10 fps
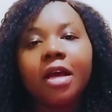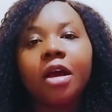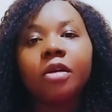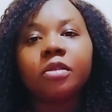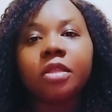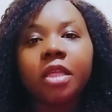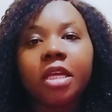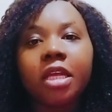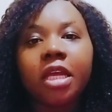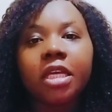
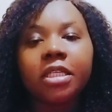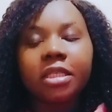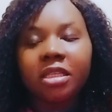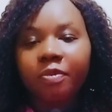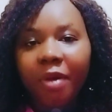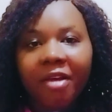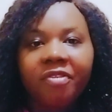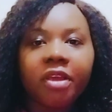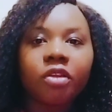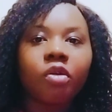thinking, is it perfect
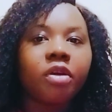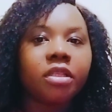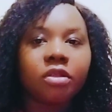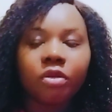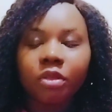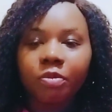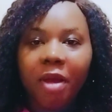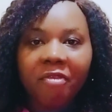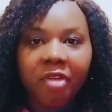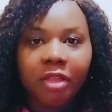or is not
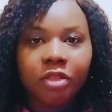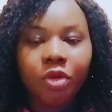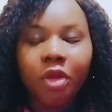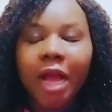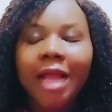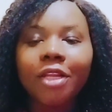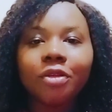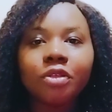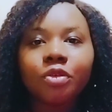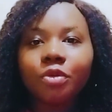perfect? So you can use
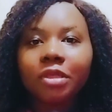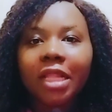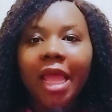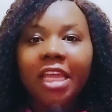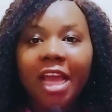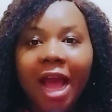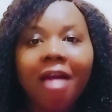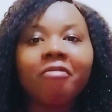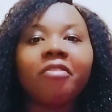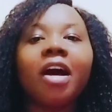tools like
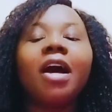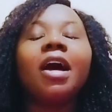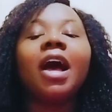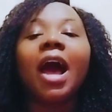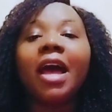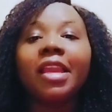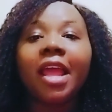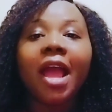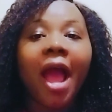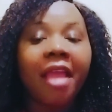Canva and
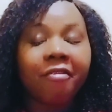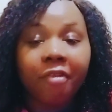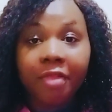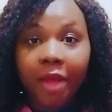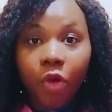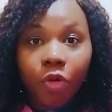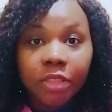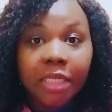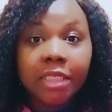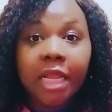AI for the
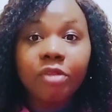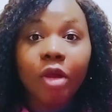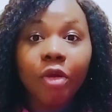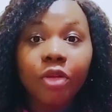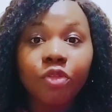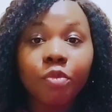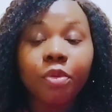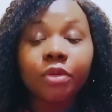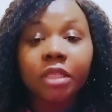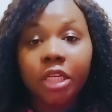content that you are going to
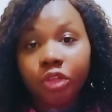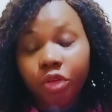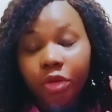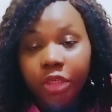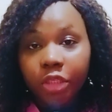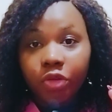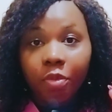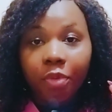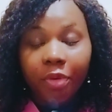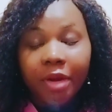put into your digital
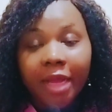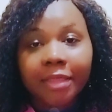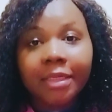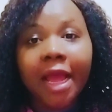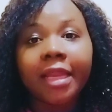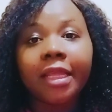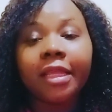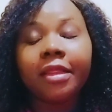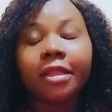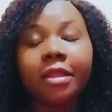product, and
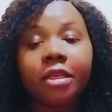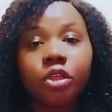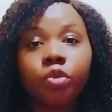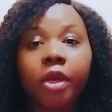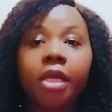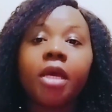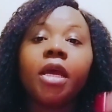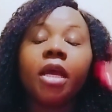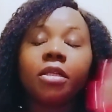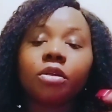this way
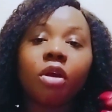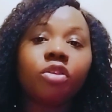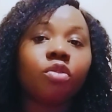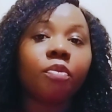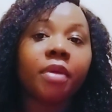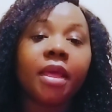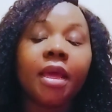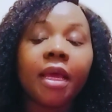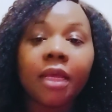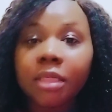it's going to be
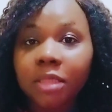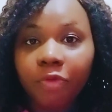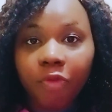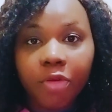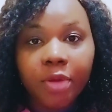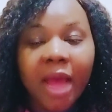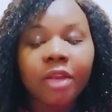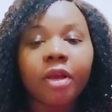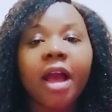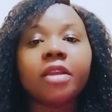easy for you, and you
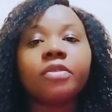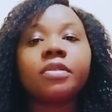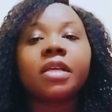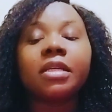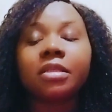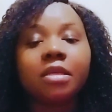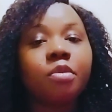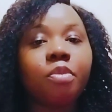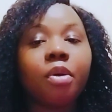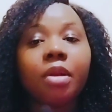can use a
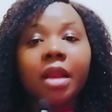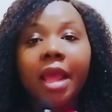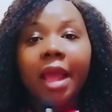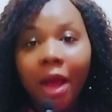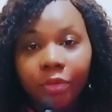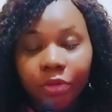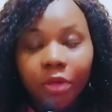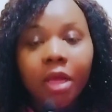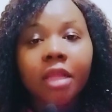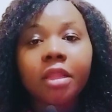simple layout.
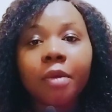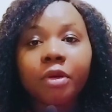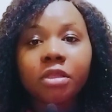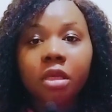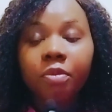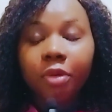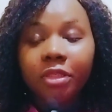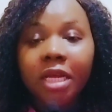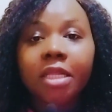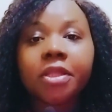The most
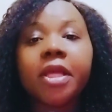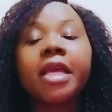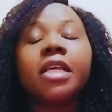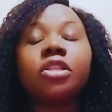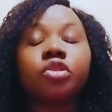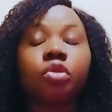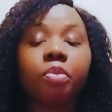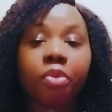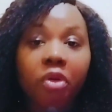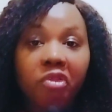important thing is to
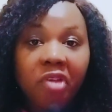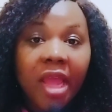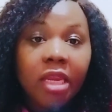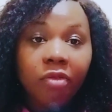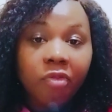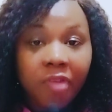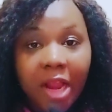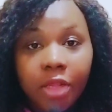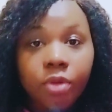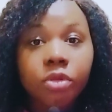provide
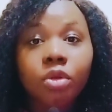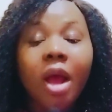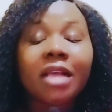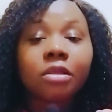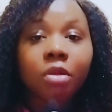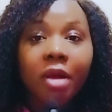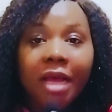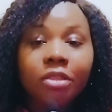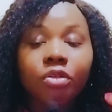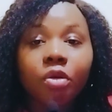value. So as long as
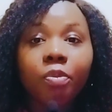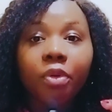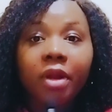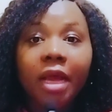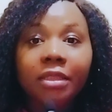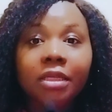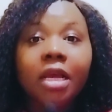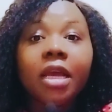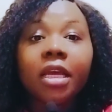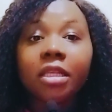your product
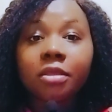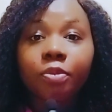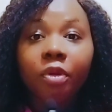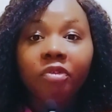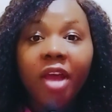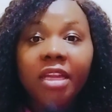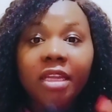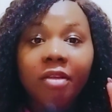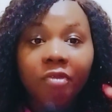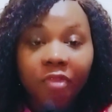is providing
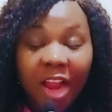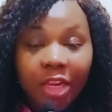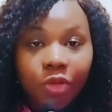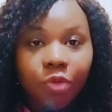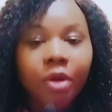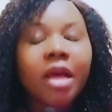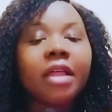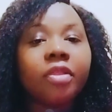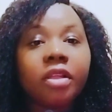value, this